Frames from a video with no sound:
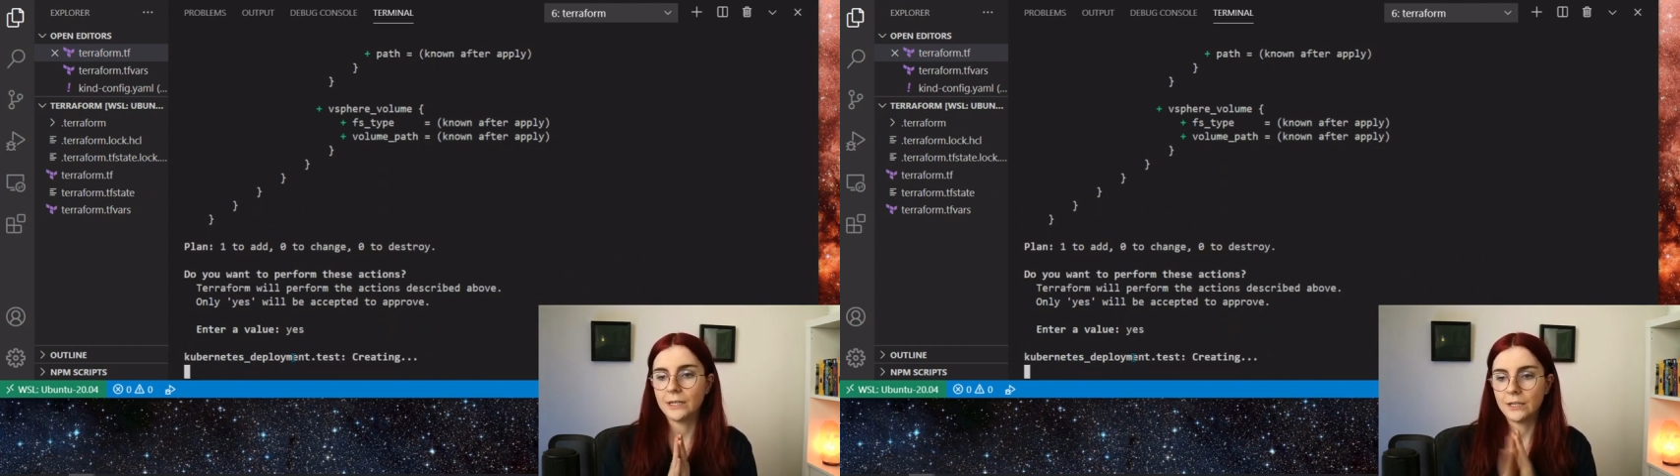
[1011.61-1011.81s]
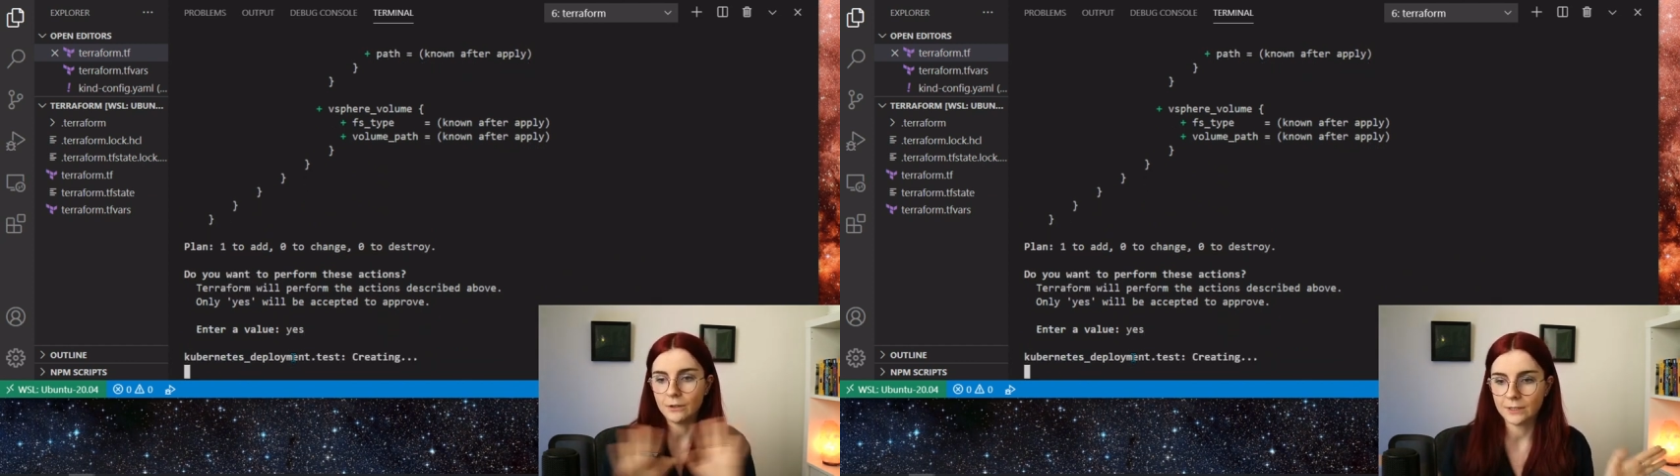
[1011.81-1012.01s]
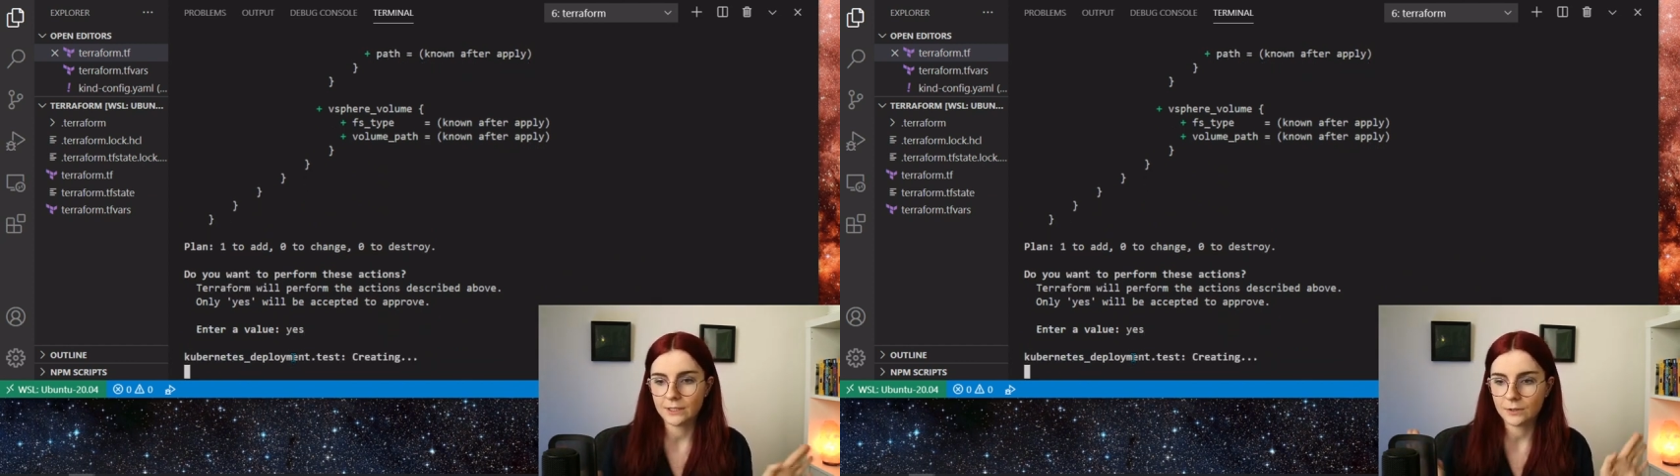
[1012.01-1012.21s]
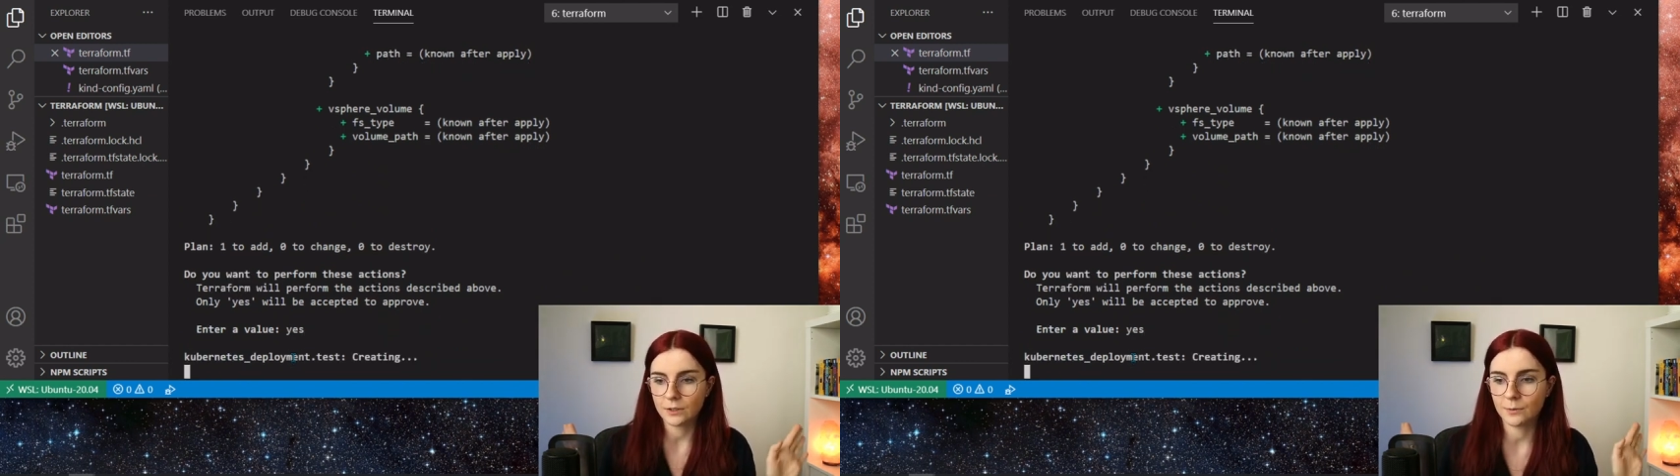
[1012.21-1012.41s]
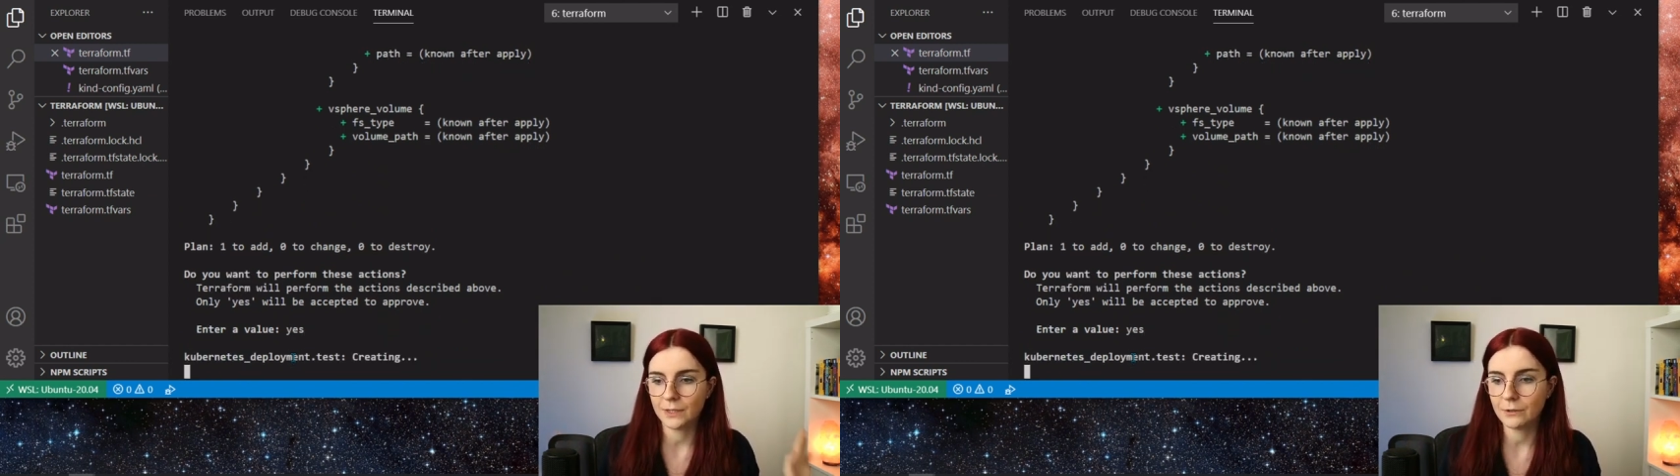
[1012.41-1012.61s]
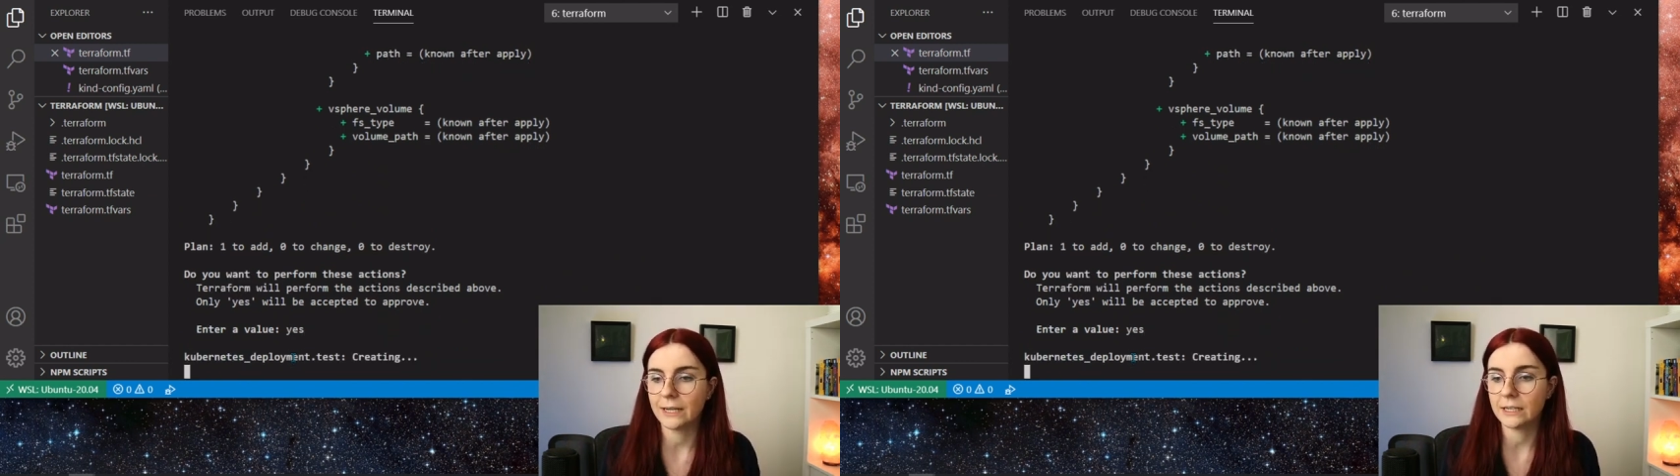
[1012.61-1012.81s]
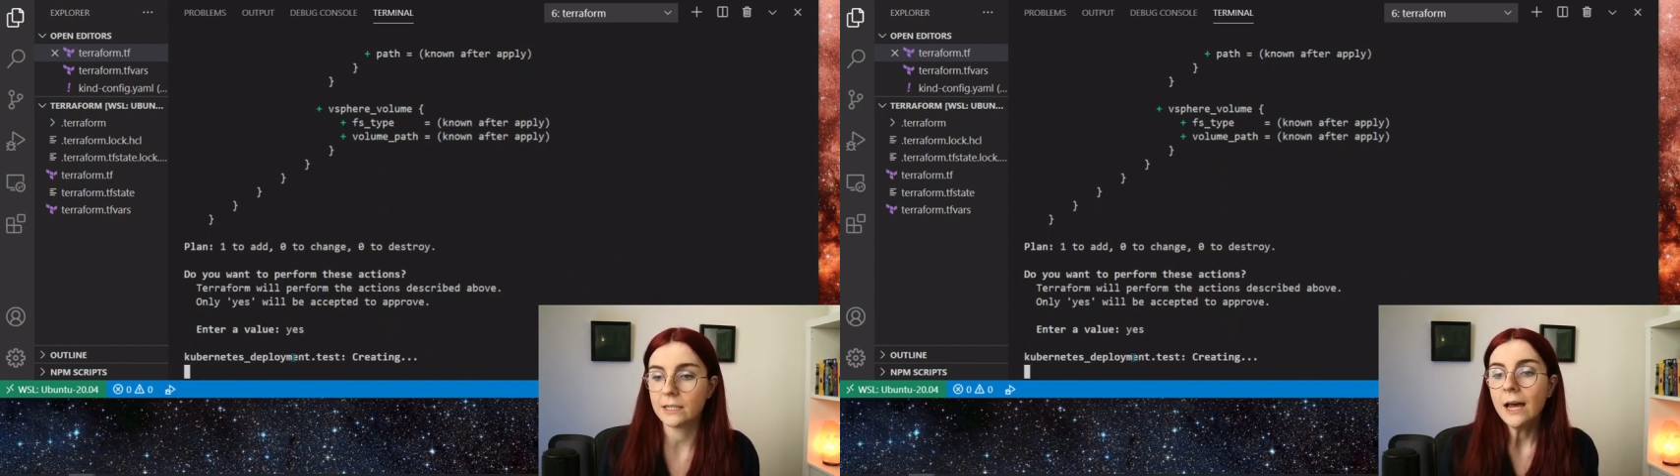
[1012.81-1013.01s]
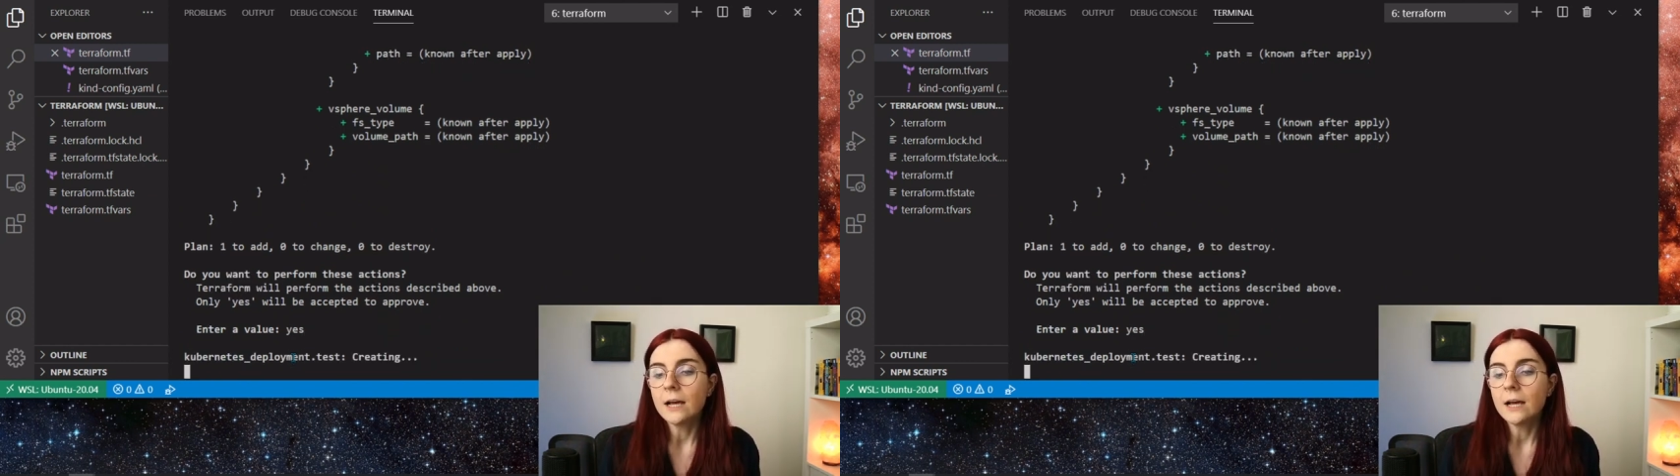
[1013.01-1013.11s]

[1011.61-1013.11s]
I know what's going to be created.